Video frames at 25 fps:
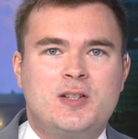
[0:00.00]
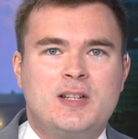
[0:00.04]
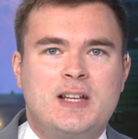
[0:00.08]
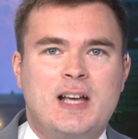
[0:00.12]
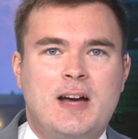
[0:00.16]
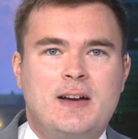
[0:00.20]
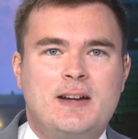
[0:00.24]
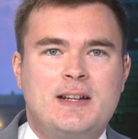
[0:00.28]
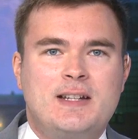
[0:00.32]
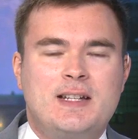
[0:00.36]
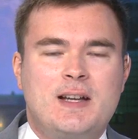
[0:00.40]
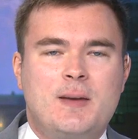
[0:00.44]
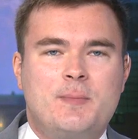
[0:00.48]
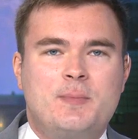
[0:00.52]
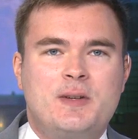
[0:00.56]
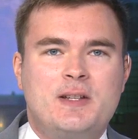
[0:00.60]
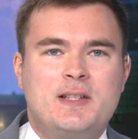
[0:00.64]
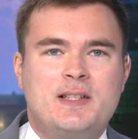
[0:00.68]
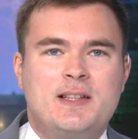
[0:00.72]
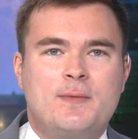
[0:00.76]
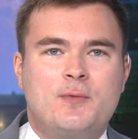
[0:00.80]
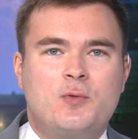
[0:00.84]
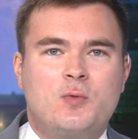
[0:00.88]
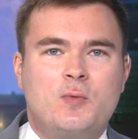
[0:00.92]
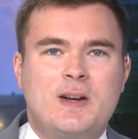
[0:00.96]
County
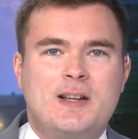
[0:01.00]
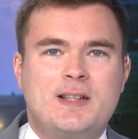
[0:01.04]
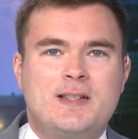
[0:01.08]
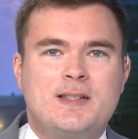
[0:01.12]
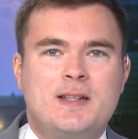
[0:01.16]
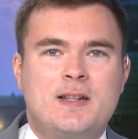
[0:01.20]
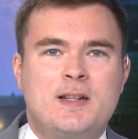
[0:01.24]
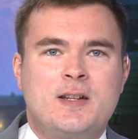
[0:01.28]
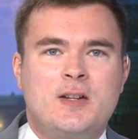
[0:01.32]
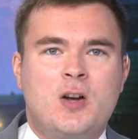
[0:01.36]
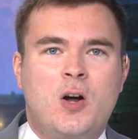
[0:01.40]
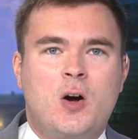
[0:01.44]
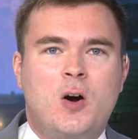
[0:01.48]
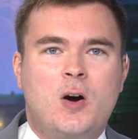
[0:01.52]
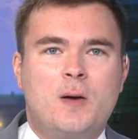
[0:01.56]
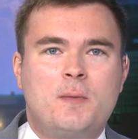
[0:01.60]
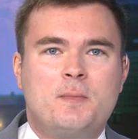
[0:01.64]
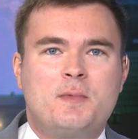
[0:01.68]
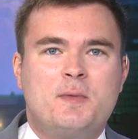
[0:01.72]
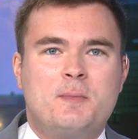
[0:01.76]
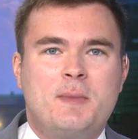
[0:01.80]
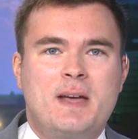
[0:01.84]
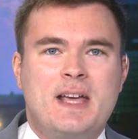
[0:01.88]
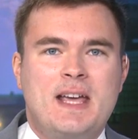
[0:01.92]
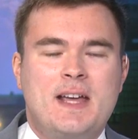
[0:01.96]
deputies have arrested an
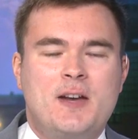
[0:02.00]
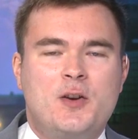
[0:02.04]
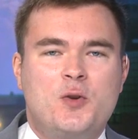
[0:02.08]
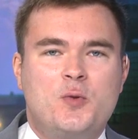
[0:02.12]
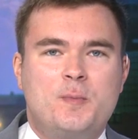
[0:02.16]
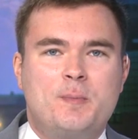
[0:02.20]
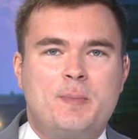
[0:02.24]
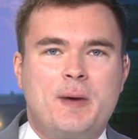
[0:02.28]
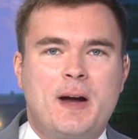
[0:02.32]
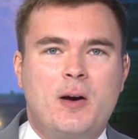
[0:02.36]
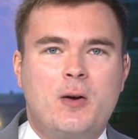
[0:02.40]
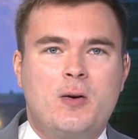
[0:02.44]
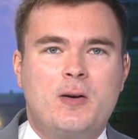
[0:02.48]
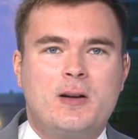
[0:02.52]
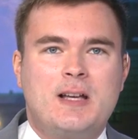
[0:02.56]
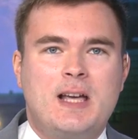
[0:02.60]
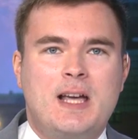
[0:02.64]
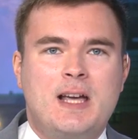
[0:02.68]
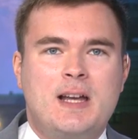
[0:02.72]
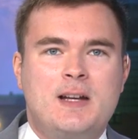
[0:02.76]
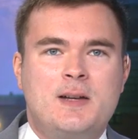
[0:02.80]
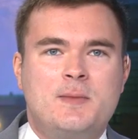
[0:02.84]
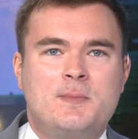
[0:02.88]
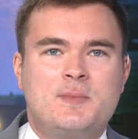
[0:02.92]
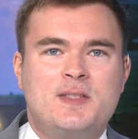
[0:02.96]
armed man who
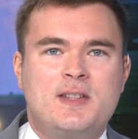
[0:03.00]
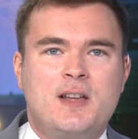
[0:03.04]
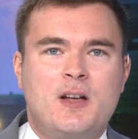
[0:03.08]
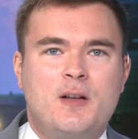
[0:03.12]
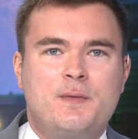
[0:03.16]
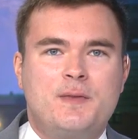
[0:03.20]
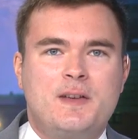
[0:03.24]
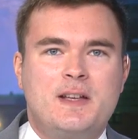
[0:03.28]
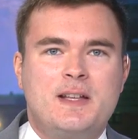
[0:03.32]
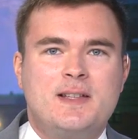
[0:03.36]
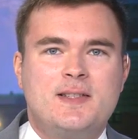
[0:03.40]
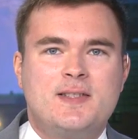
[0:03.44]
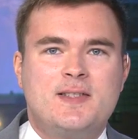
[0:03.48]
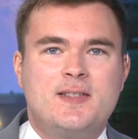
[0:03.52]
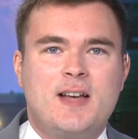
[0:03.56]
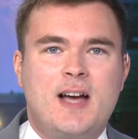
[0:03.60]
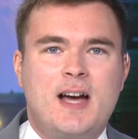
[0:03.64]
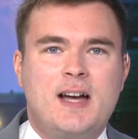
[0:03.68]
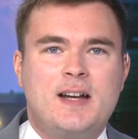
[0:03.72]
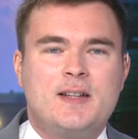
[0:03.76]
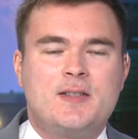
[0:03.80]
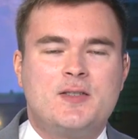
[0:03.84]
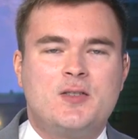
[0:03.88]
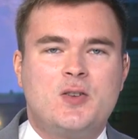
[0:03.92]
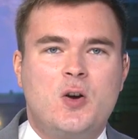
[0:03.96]
barricaded himself
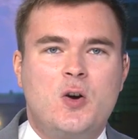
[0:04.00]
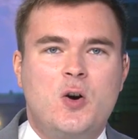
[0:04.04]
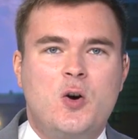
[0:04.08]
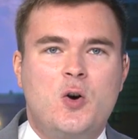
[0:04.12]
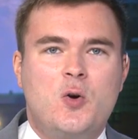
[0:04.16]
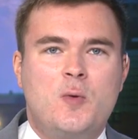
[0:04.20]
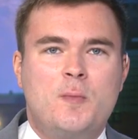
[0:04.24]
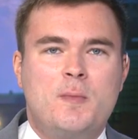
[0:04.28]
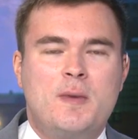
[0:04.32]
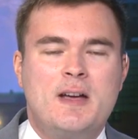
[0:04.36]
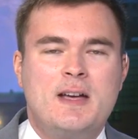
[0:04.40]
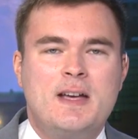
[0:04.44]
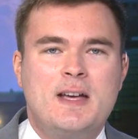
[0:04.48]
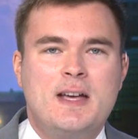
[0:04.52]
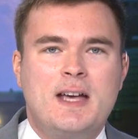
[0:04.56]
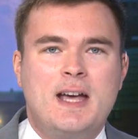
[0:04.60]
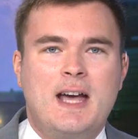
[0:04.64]
inside his home